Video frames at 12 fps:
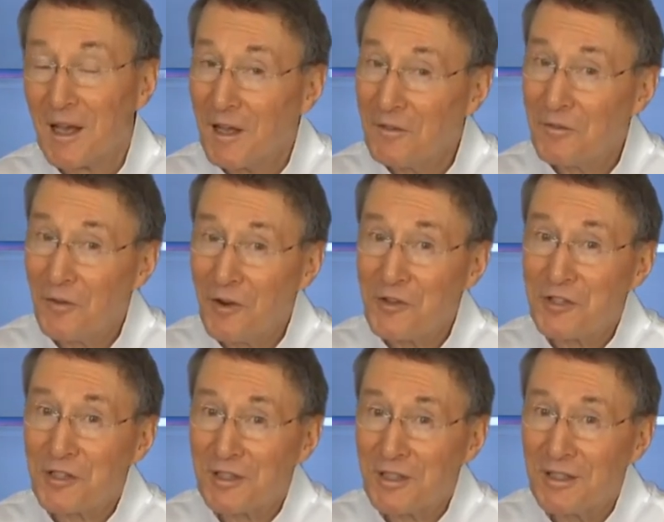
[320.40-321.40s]

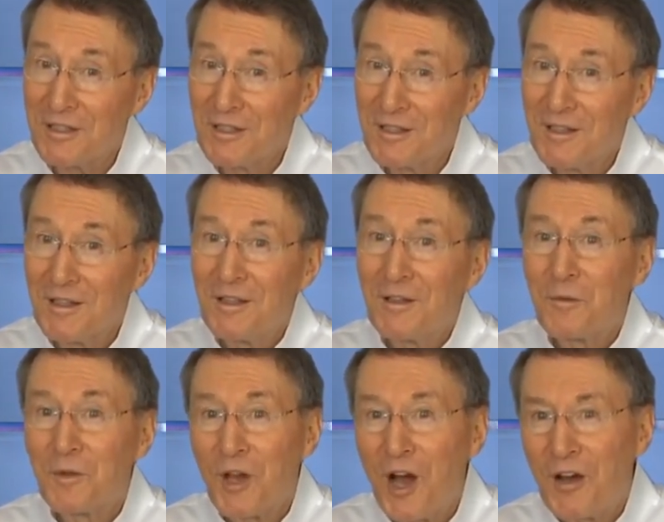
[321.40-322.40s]
Unfortunately,
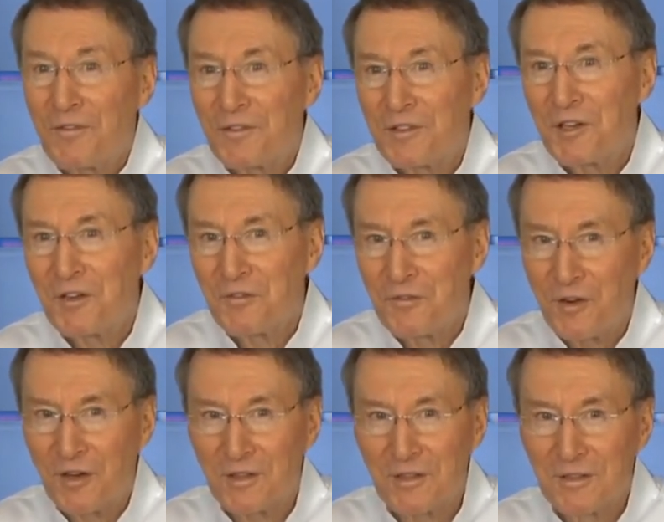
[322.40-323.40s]
we often
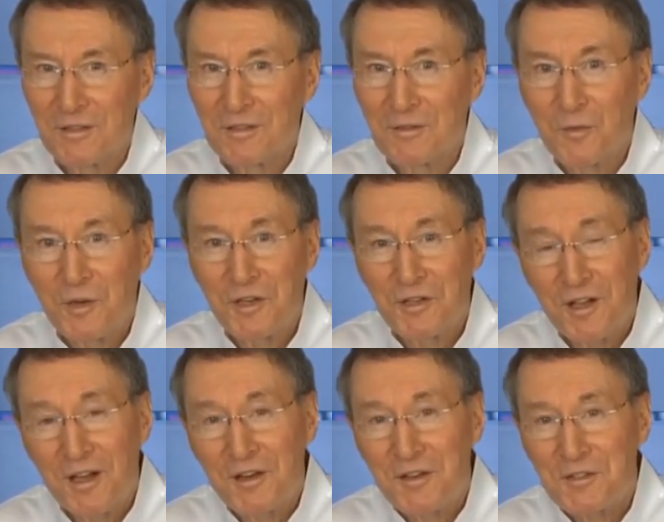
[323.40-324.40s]
invert what he
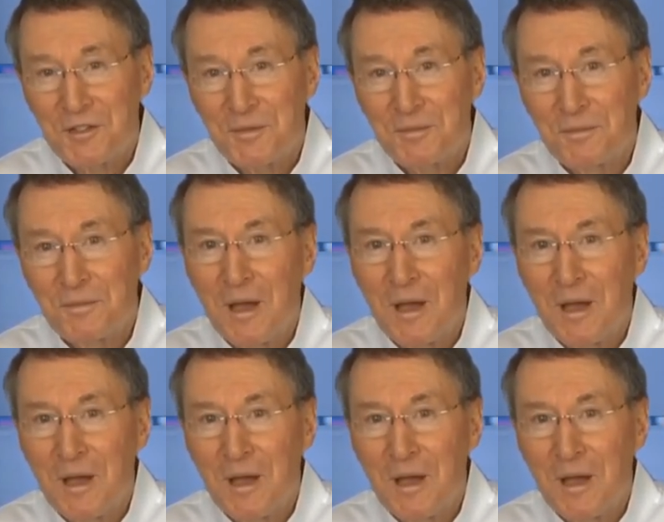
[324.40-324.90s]
taught us.